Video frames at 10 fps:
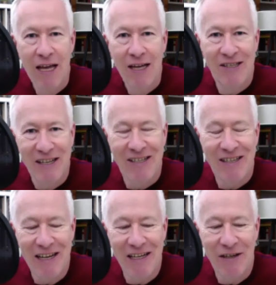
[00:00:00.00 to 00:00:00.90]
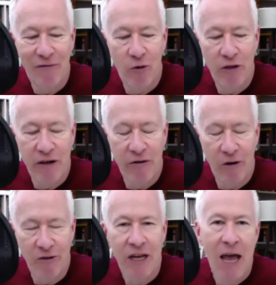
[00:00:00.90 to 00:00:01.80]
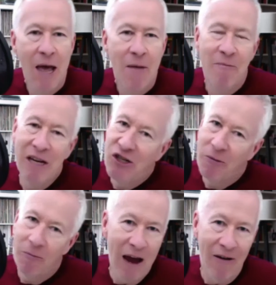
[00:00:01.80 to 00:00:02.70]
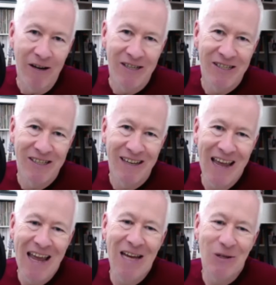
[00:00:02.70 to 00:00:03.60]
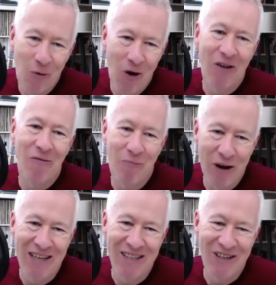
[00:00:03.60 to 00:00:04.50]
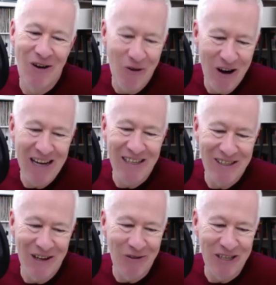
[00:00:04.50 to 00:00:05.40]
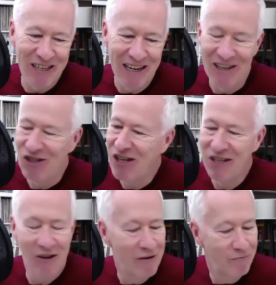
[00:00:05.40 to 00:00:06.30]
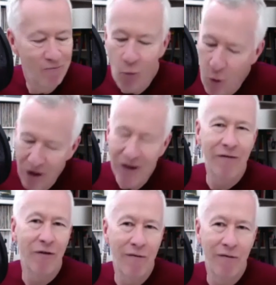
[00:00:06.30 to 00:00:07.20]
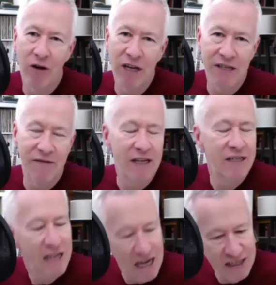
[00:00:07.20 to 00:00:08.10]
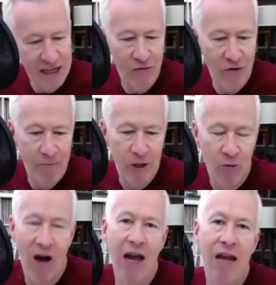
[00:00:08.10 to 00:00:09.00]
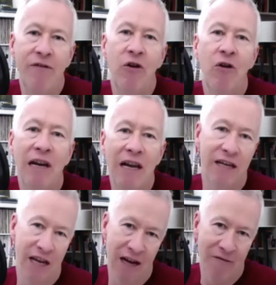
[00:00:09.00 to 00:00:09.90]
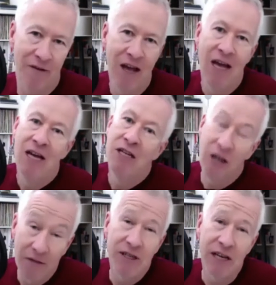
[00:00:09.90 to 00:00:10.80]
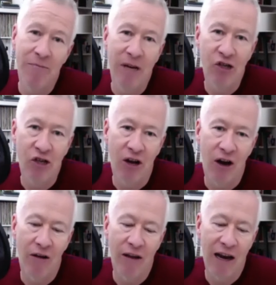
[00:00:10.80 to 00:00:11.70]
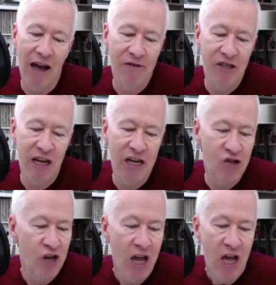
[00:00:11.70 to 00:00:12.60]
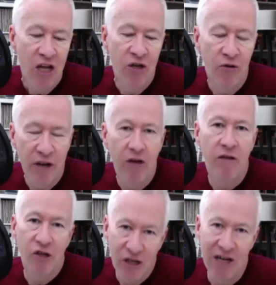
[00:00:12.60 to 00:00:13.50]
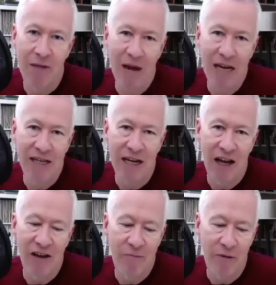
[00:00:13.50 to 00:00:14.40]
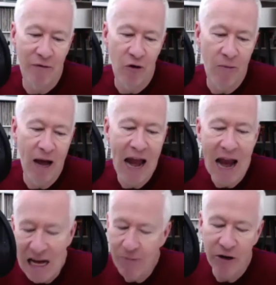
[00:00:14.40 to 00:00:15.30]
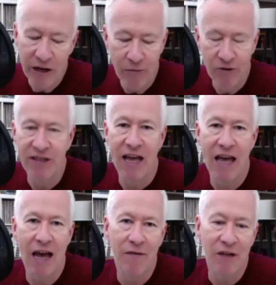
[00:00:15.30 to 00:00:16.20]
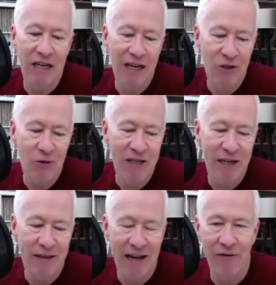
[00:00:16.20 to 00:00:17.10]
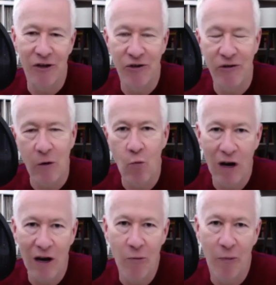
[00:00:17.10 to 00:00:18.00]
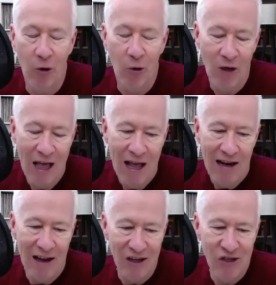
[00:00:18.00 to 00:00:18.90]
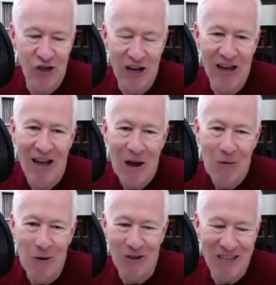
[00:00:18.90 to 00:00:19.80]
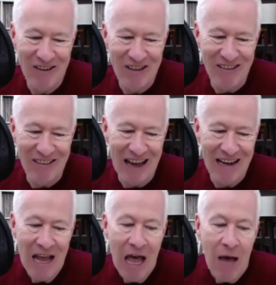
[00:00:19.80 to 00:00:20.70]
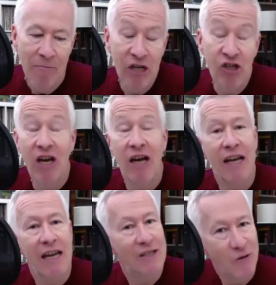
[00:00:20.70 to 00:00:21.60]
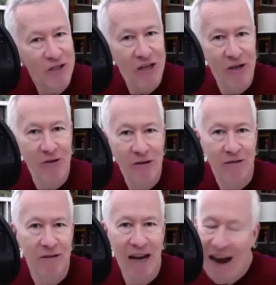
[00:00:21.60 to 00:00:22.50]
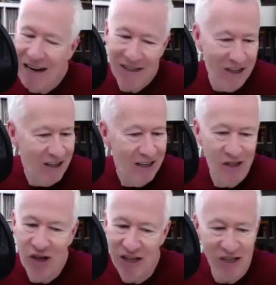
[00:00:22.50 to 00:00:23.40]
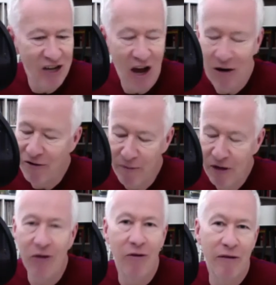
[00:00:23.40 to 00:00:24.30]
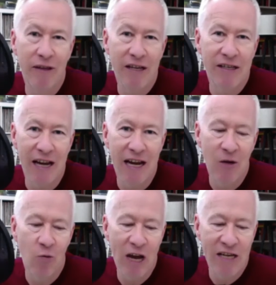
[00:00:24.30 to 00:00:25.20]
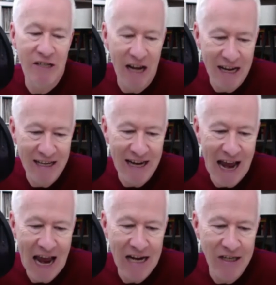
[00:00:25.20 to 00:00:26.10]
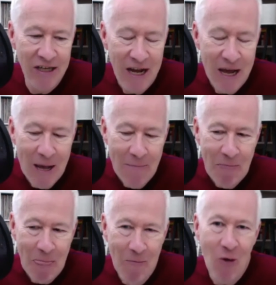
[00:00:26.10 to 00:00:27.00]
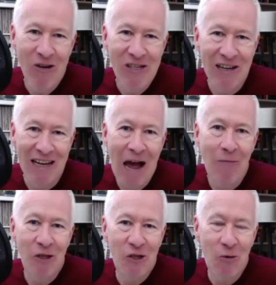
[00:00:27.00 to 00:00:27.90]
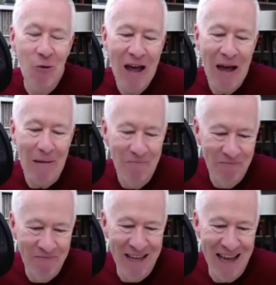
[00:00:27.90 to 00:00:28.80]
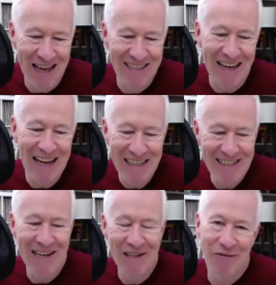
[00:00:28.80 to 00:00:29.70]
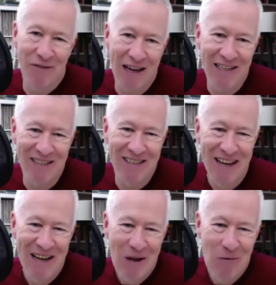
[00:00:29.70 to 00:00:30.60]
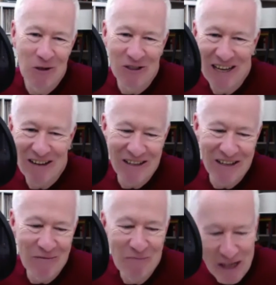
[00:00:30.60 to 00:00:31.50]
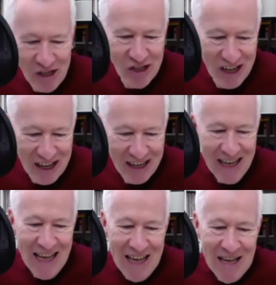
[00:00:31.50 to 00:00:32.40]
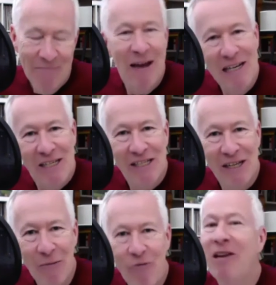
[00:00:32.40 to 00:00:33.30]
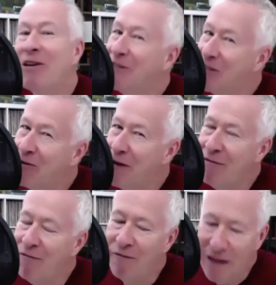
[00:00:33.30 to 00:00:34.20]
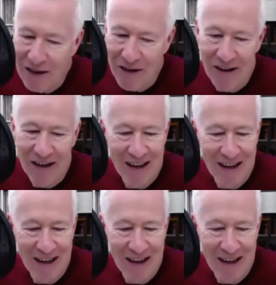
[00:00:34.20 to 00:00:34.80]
16 to 40-year-olds. Mica Paris is one of Britain's great soul singers. She's got a wonderful voice, fantastic repertoire. If you're lucky enough to have seen Mica on the live stage, you'll know that she's an amazing live performer. Anybody who was there at the 20th anniversary Willow Ball last year will tell you that. Mica is also an actor. She's a star of musical theatre in the West End and more recently Albert Square. As EastEnders fans will tell you, Mica makes a pretty good screen villain.